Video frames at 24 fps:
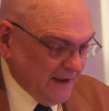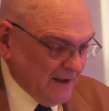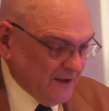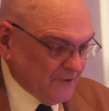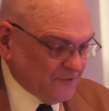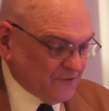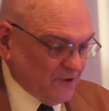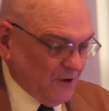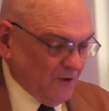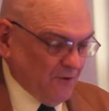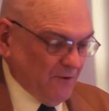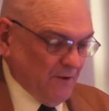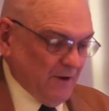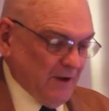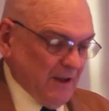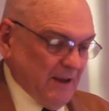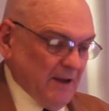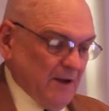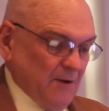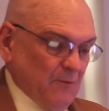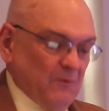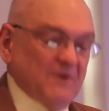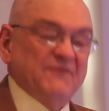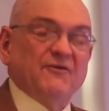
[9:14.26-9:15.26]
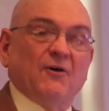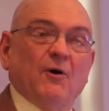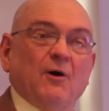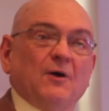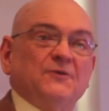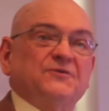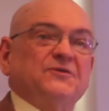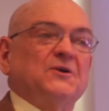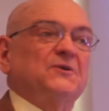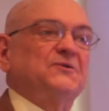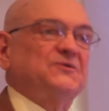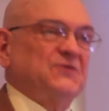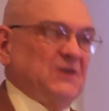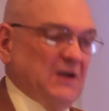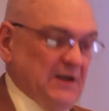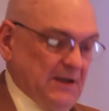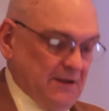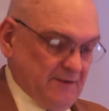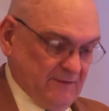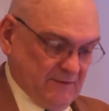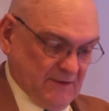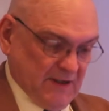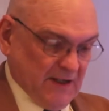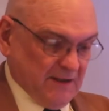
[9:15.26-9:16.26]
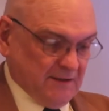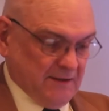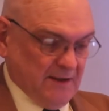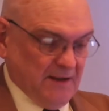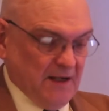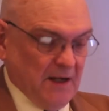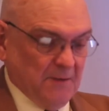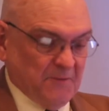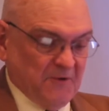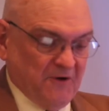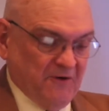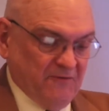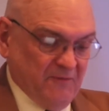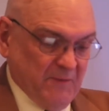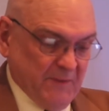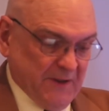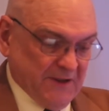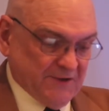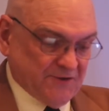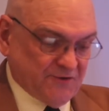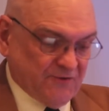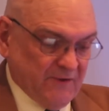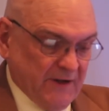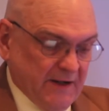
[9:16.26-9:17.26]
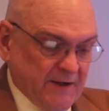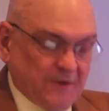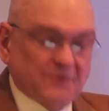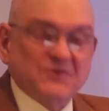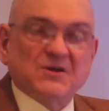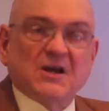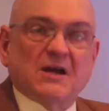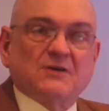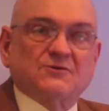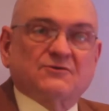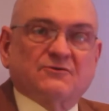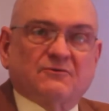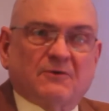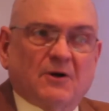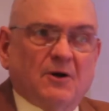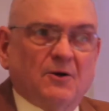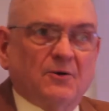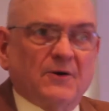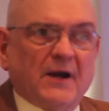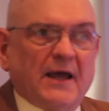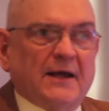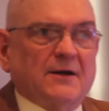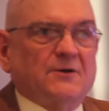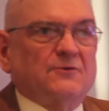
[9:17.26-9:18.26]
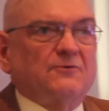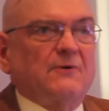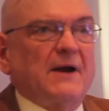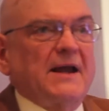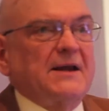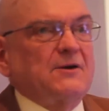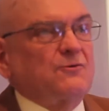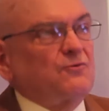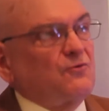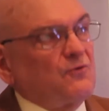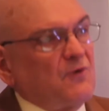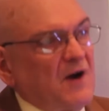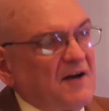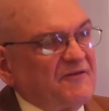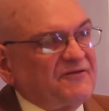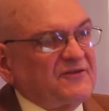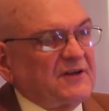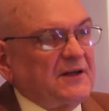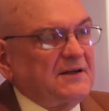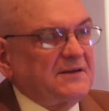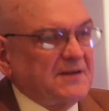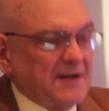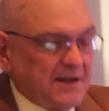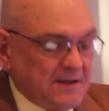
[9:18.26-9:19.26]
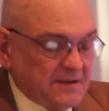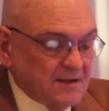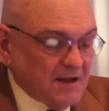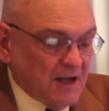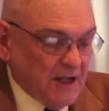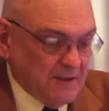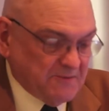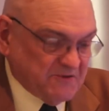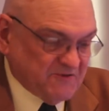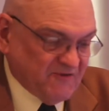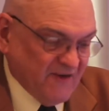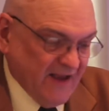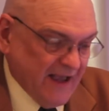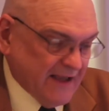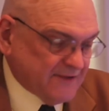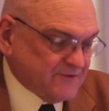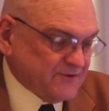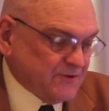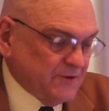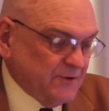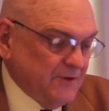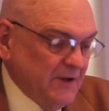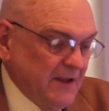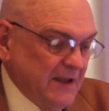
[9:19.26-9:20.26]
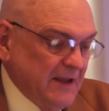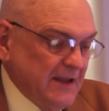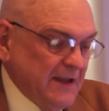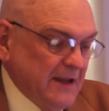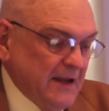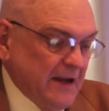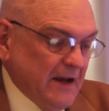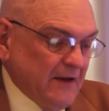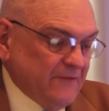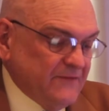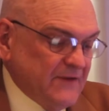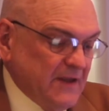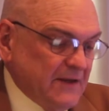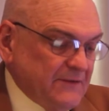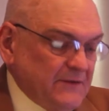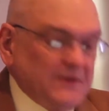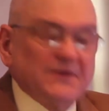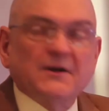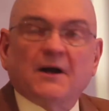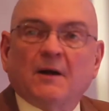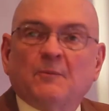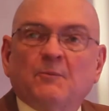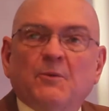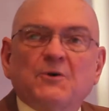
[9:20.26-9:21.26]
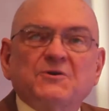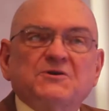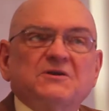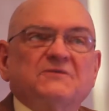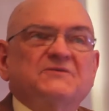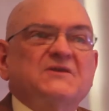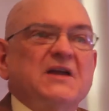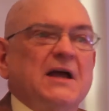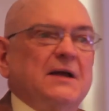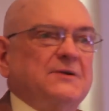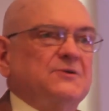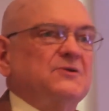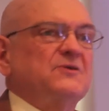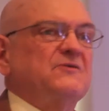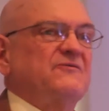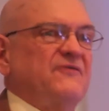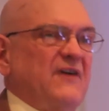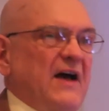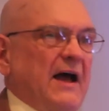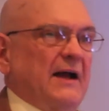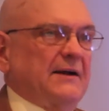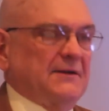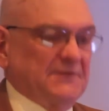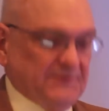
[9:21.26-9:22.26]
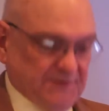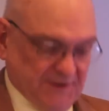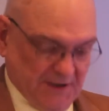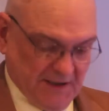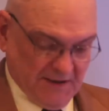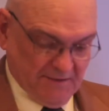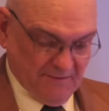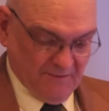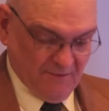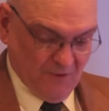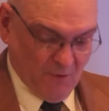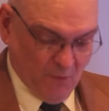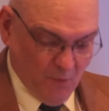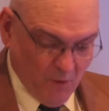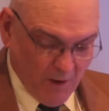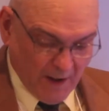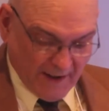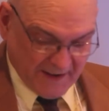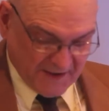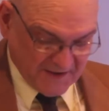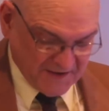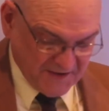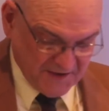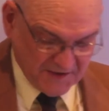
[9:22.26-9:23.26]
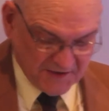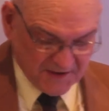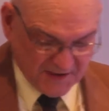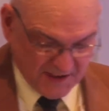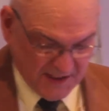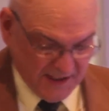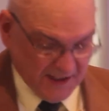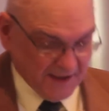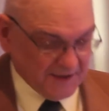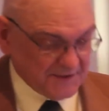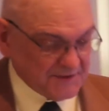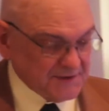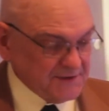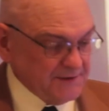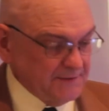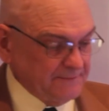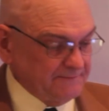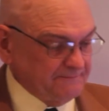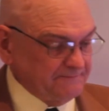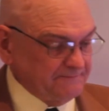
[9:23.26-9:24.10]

So we've also seen that the number of administrators has grown at a rate roughly ten times faster than the numbers of tenured faculty. Why is this the case?